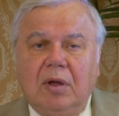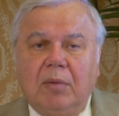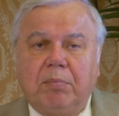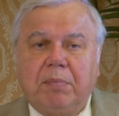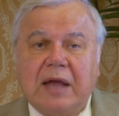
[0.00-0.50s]

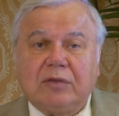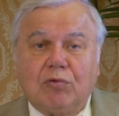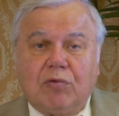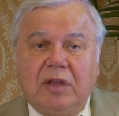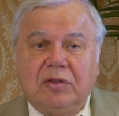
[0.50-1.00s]

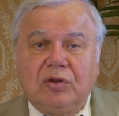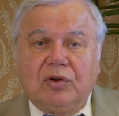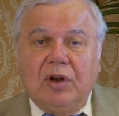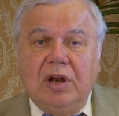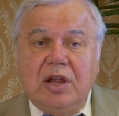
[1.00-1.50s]
But when the
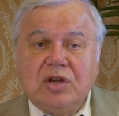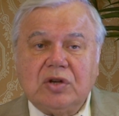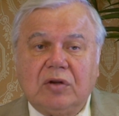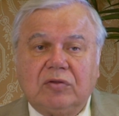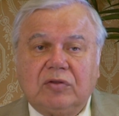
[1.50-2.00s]

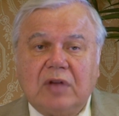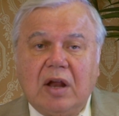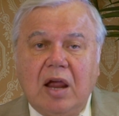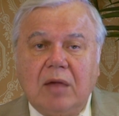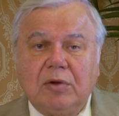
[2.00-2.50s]
religions
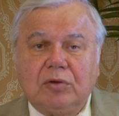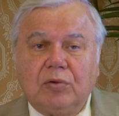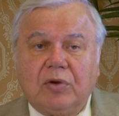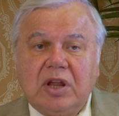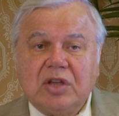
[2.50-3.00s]
are able
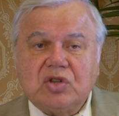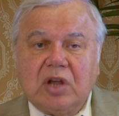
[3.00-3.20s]
to reach an